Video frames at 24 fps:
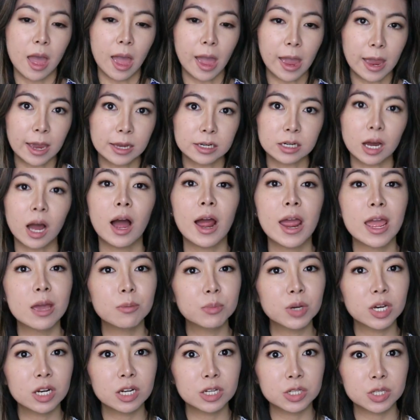And I
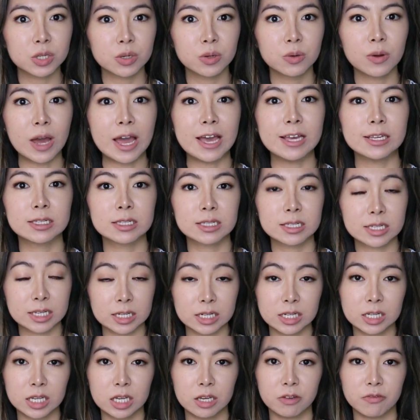am going to do a
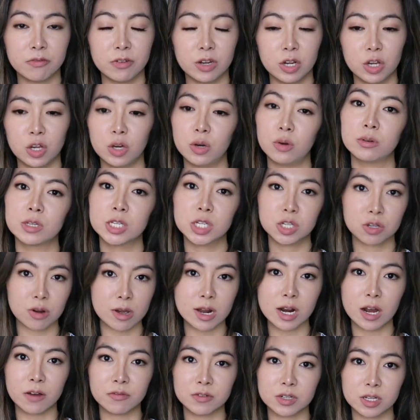skincare video
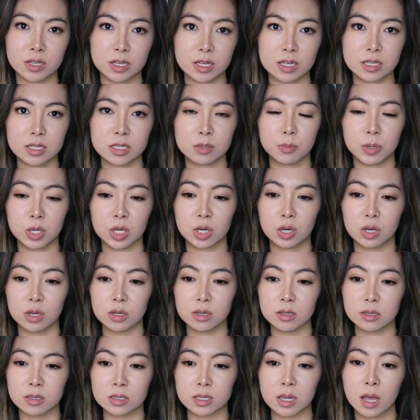straight after this
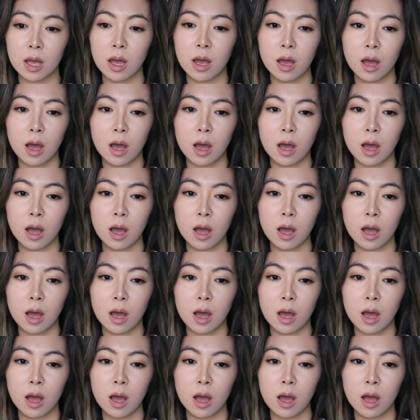because